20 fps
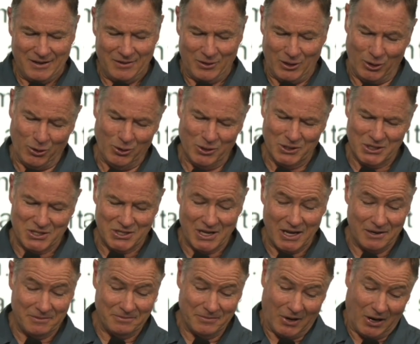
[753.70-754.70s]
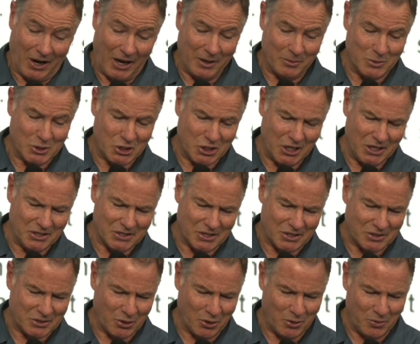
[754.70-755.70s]
The Lord said, I am
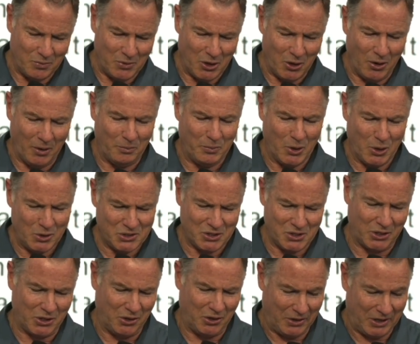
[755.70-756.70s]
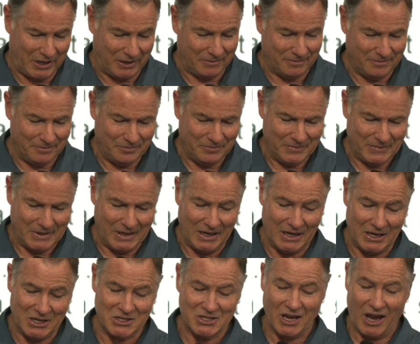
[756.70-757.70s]
Jesus, whom you are persecuting.
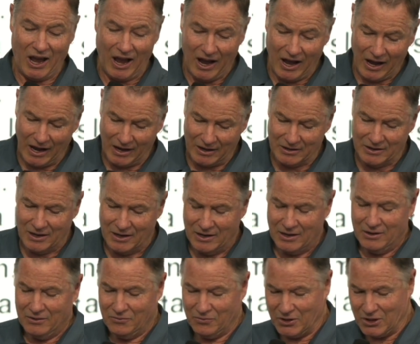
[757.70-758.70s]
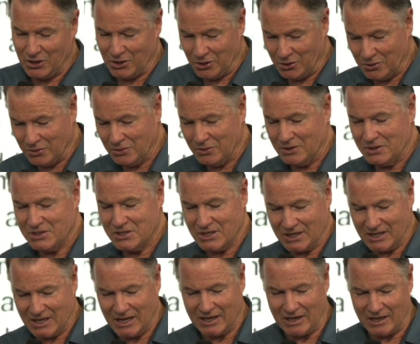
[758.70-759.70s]
It is hard for you to
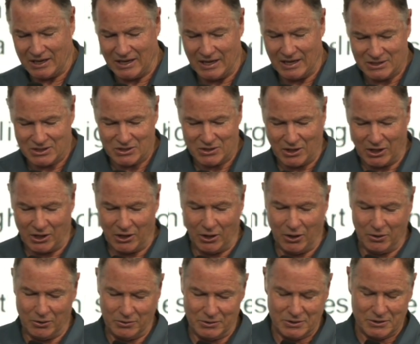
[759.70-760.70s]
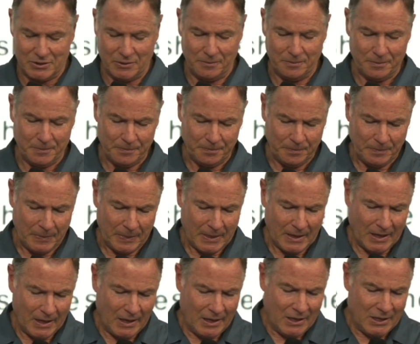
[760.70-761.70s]
kick against the goads.
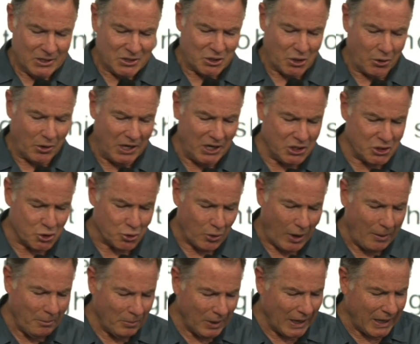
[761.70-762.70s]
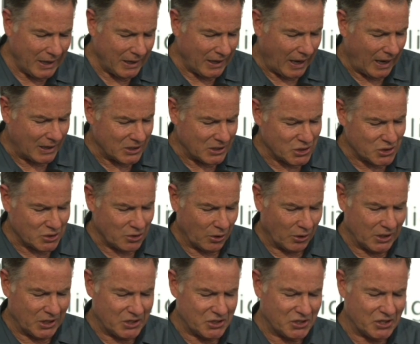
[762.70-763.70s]
So he, trembling and
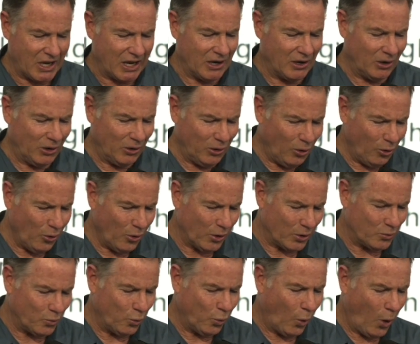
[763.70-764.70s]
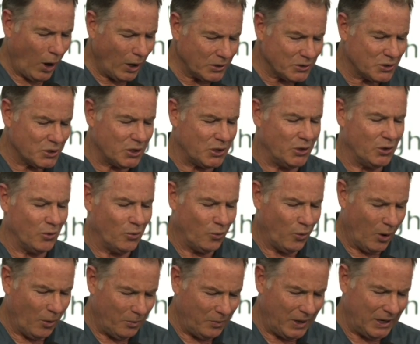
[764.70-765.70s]
astonished, said, Lord, what do you
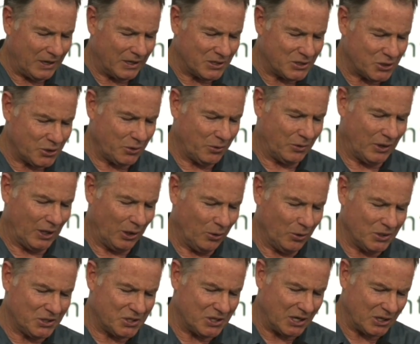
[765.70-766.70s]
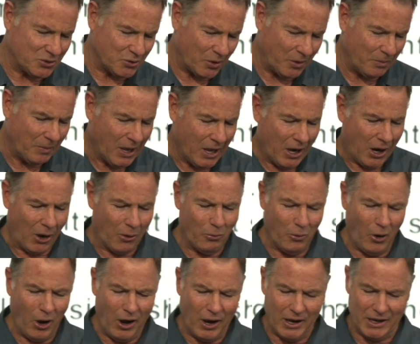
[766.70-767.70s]
want me to do? And the Lord said to him,
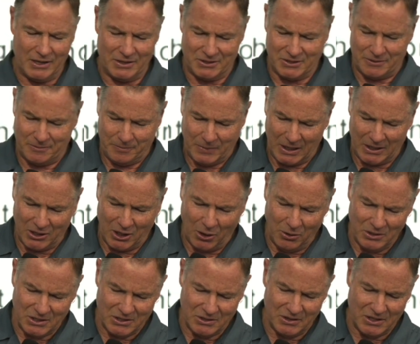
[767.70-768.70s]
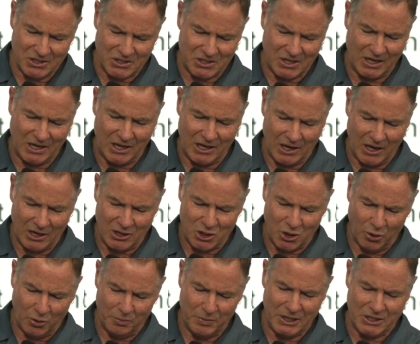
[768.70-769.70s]
Arise and go into the city, and
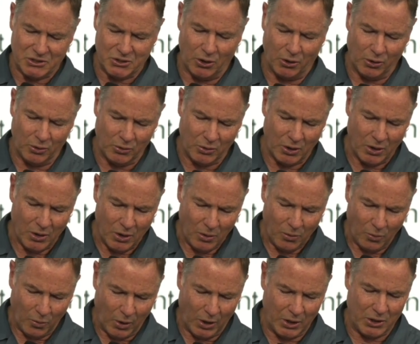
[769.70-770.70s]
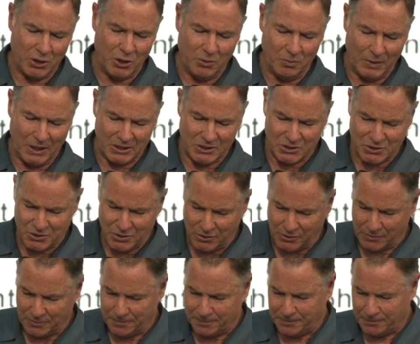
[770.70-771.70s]
you'll be told what you must
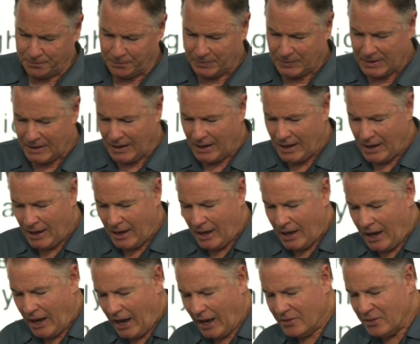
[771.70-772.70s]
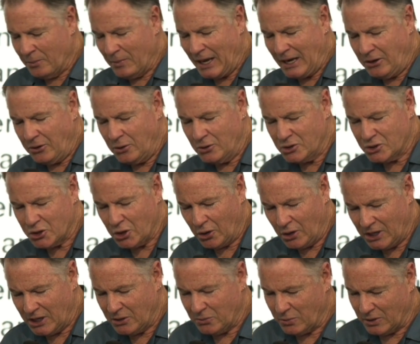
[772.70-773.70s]
do. And the men who
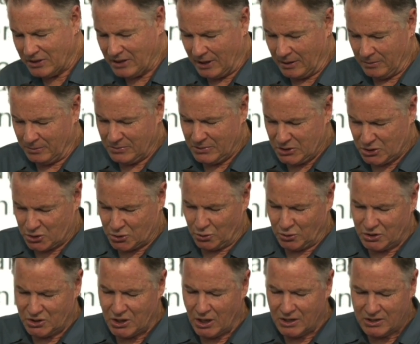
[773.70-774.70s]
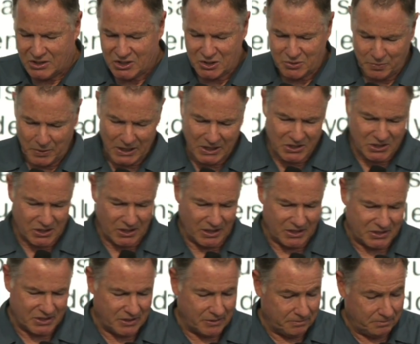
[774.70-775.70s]
journeyed with him stood
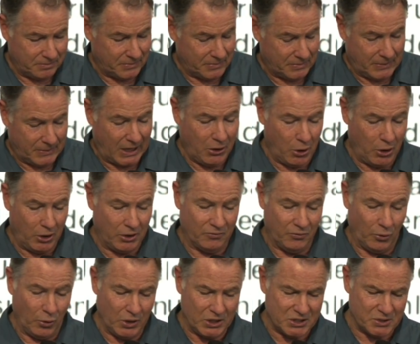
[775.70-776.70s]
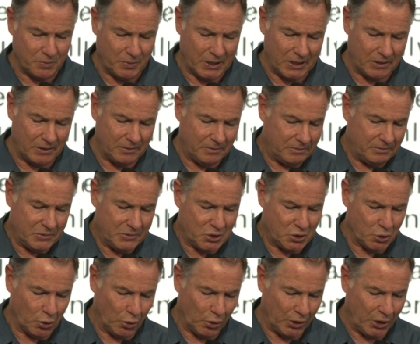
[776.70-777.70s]
speechless they heard a voice but
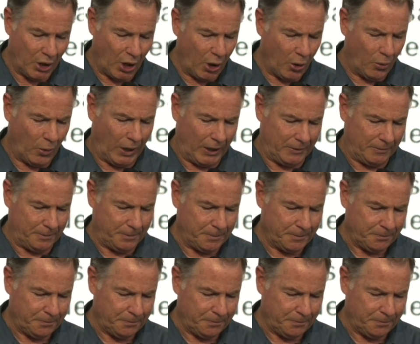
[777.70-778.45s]
saw no one.